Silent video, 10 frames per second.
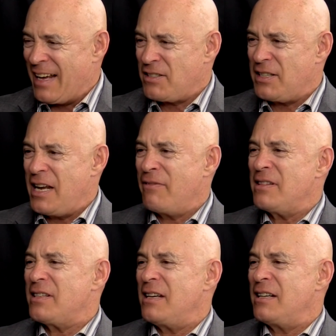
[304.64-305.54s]
And
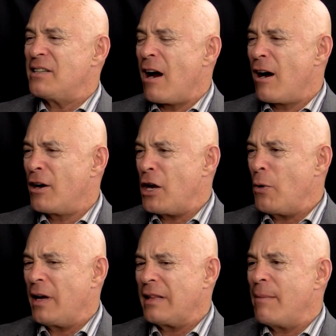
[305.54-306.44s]
Stevenson is
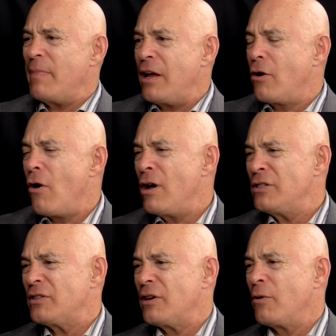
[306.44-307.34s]
arguing that
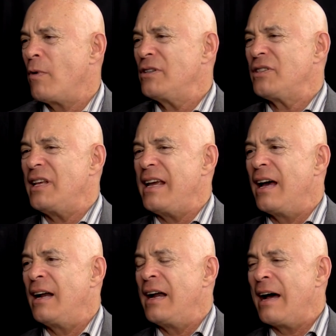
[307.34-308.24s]
because there was the
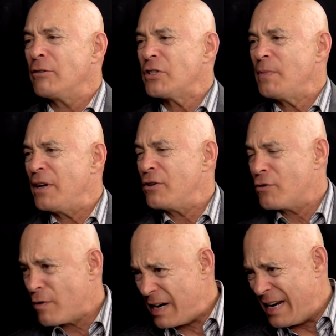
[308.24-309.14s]
announcement
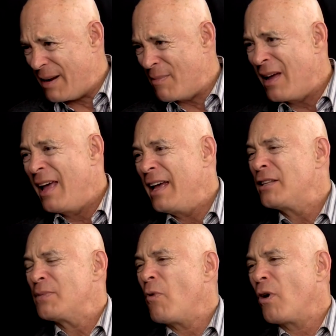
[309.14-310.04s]
dream,
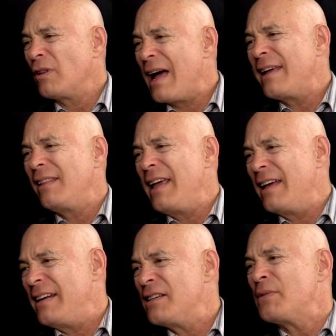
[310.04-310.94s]
it's more likely
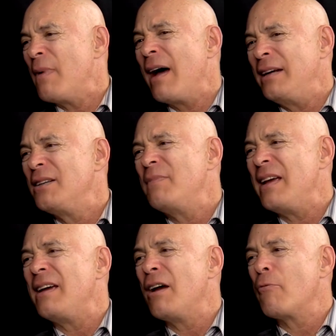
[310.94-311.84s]
in his mind to
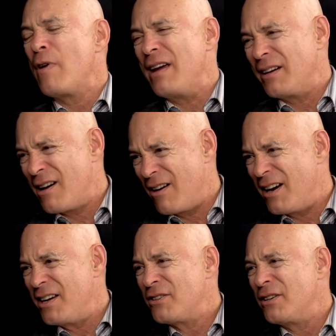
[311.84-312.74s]
be
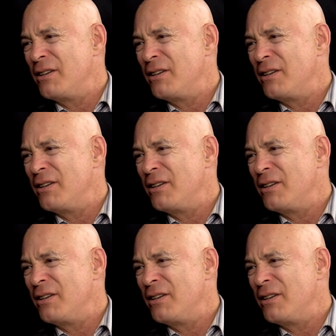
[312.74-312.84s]
reincarnation.